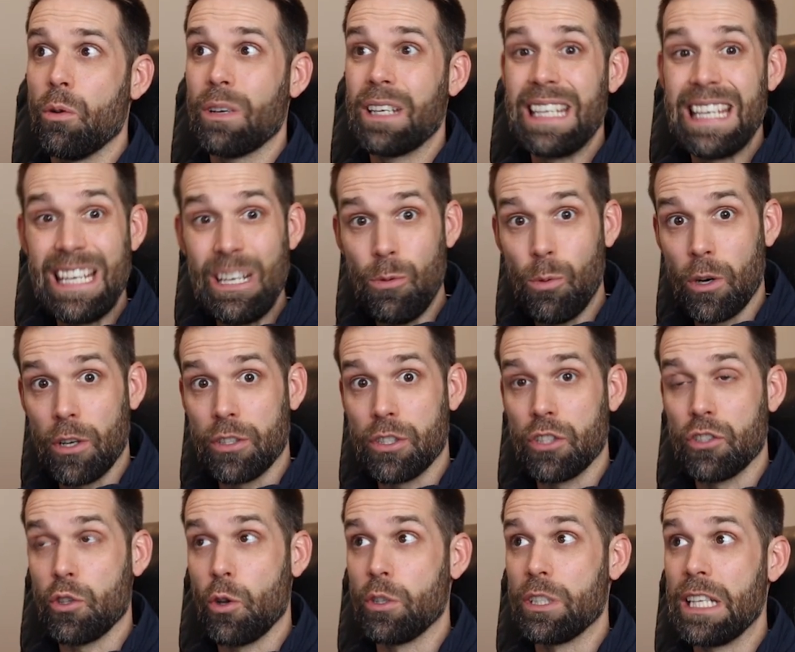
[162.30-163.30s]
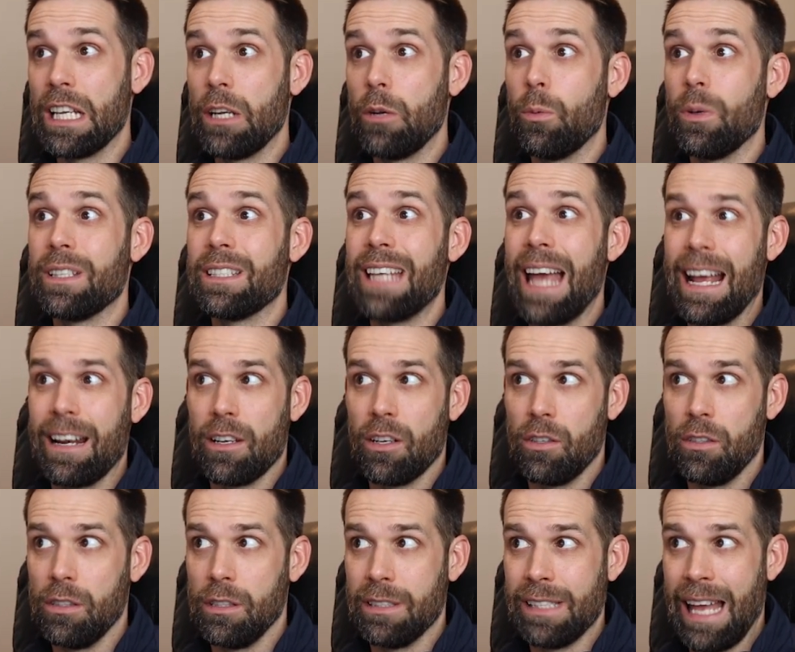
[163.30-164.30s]
keywords associated with
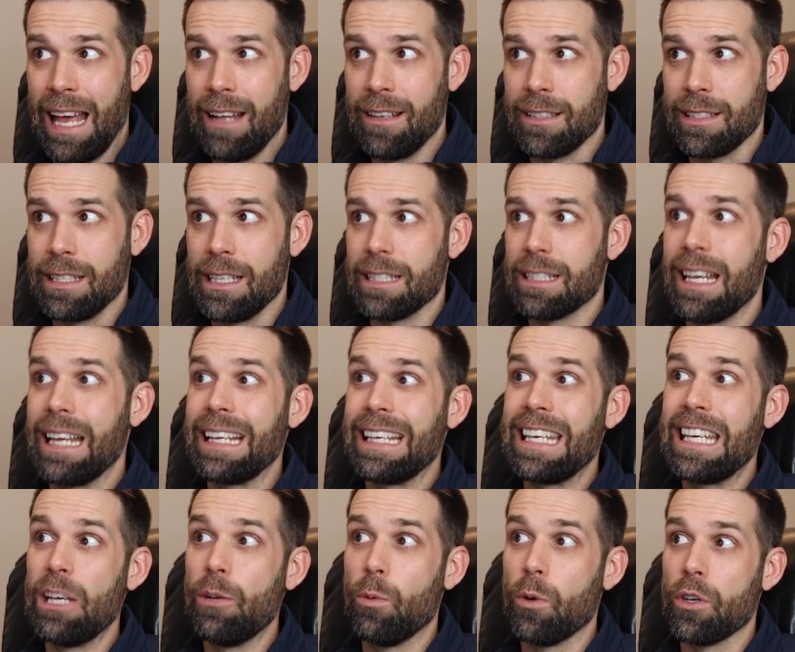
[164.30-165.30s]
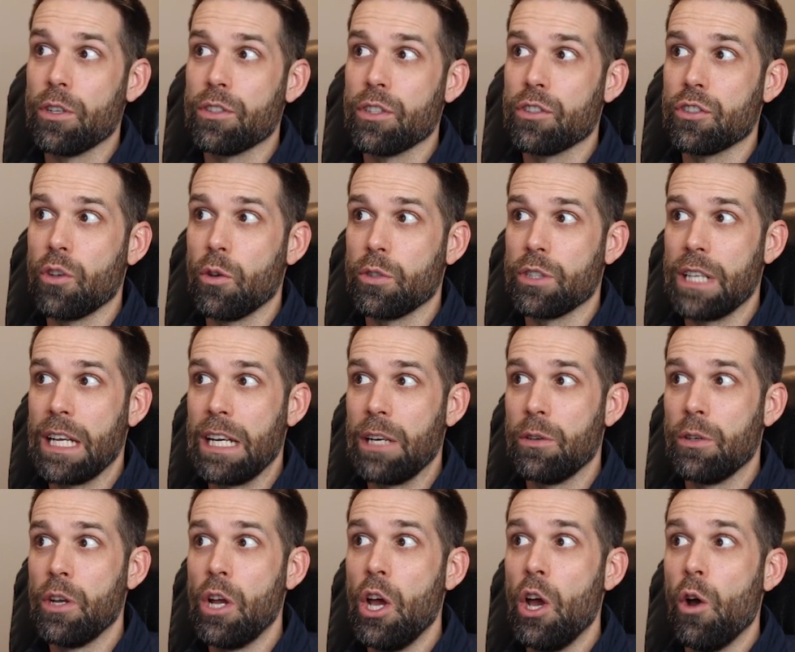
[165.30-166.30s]
technical analysis and keywords
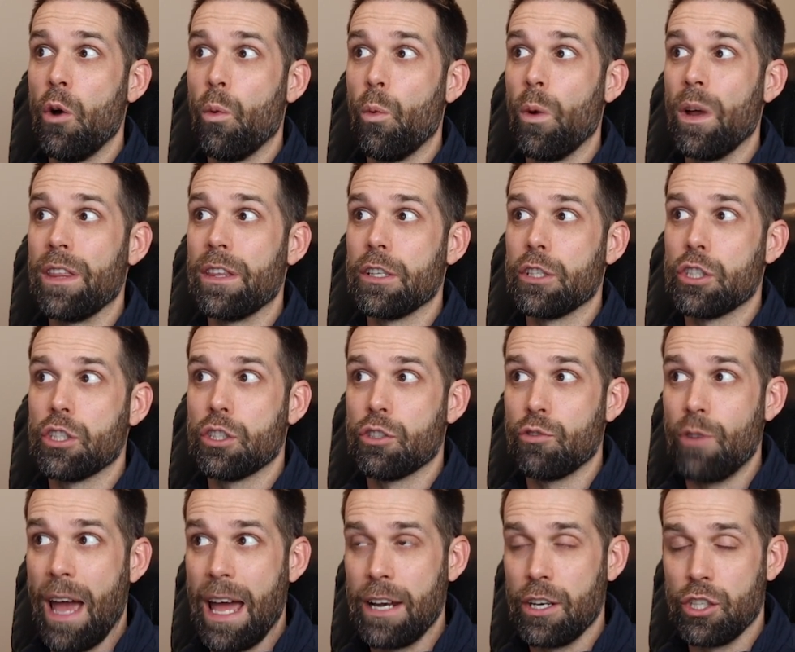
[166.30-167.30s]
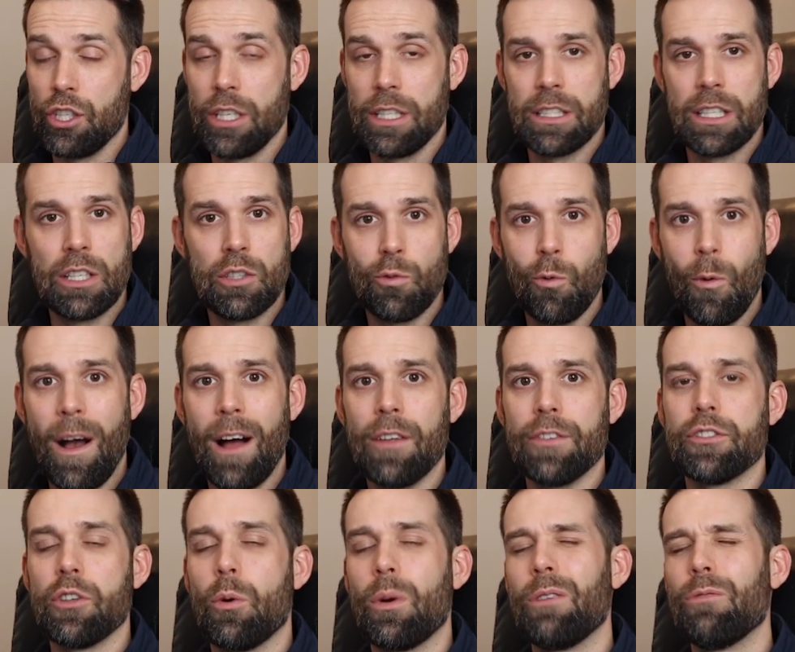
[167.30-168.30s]
associated with strategies as well.
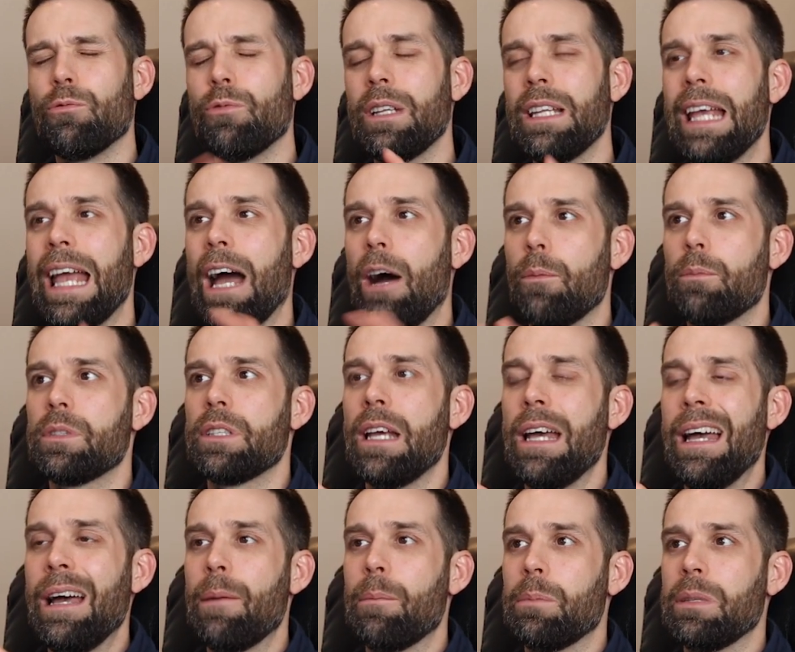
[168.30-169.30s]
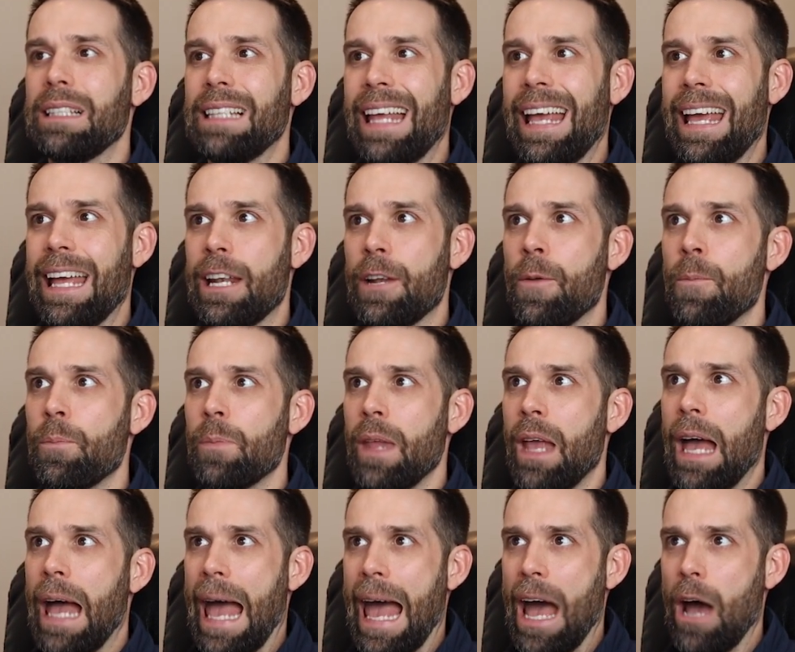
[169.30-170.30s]
So it really helps plan
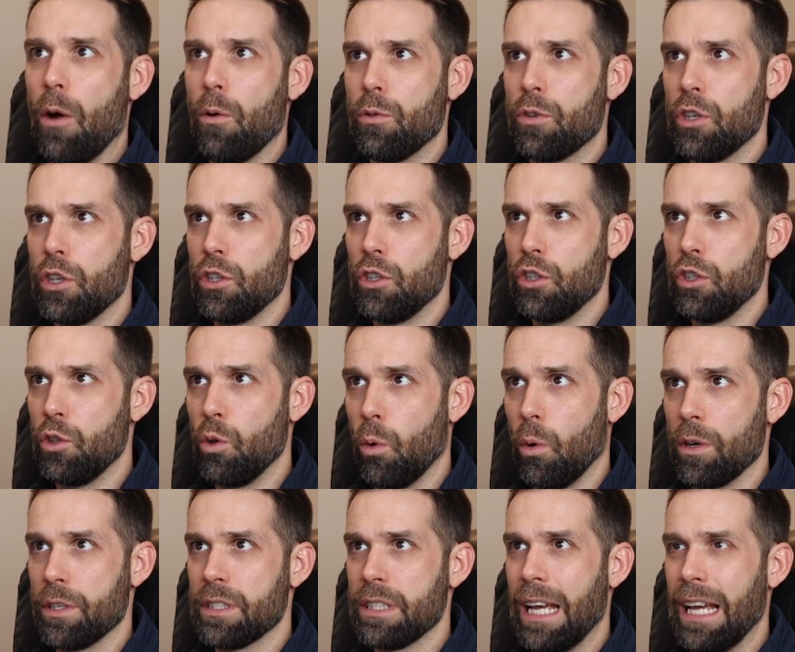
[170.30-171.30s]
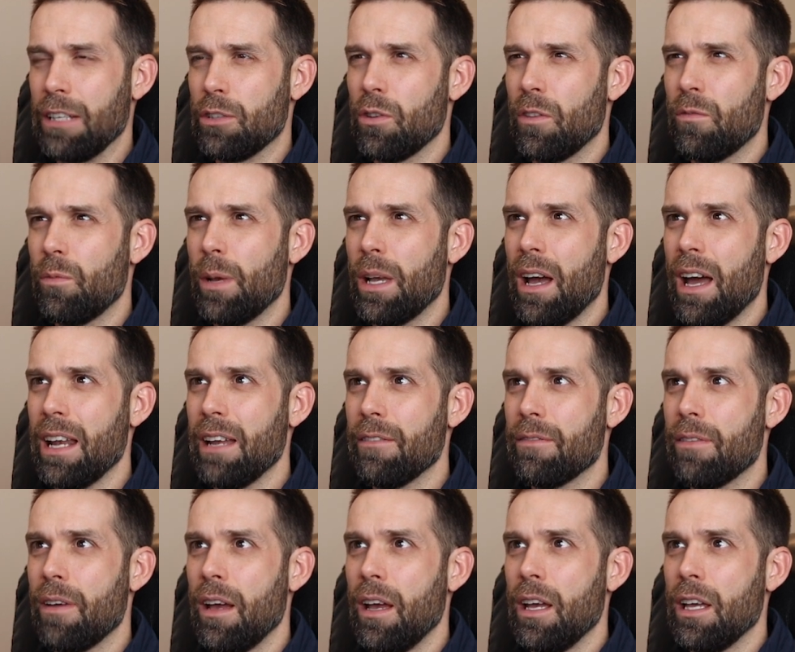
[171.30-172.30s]
out your site. So if we kind
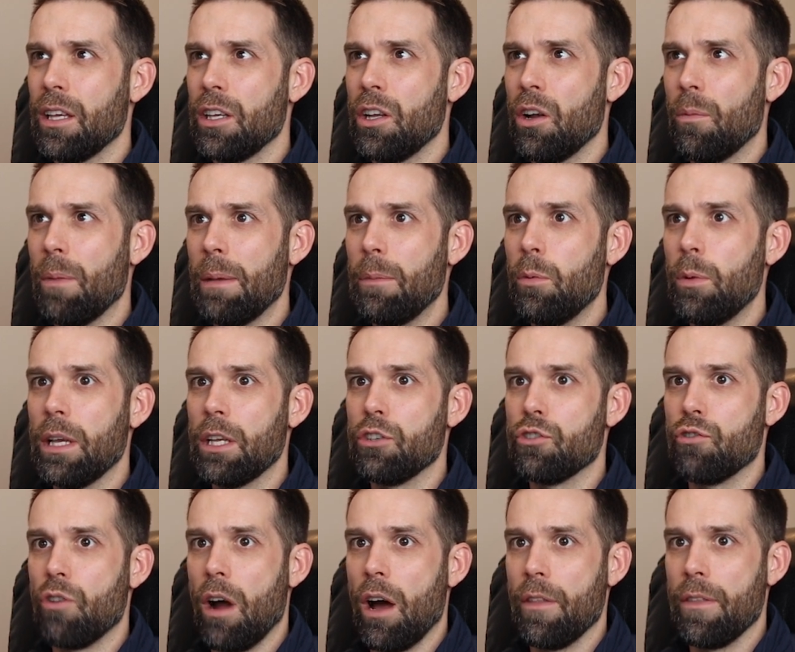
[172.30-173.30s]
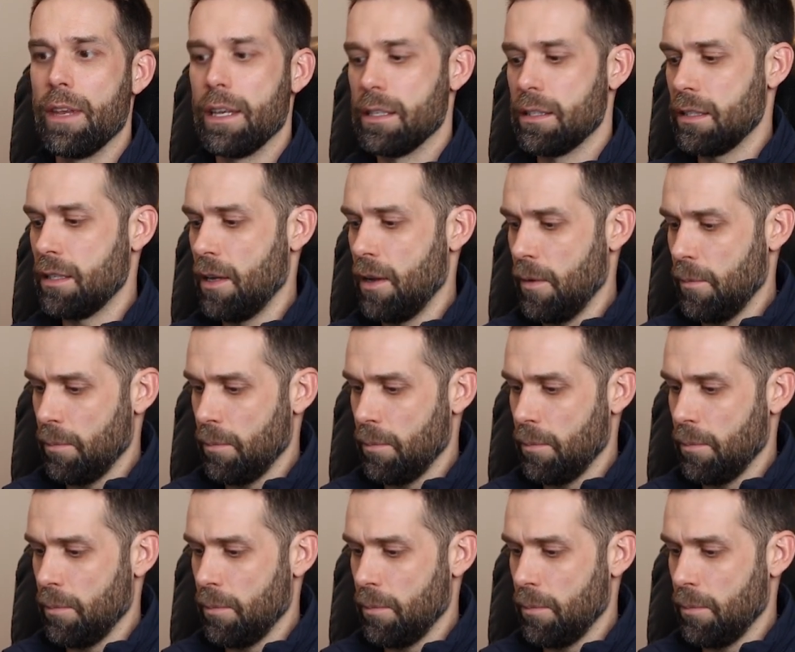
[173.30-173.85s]
of, maybe we can draw this,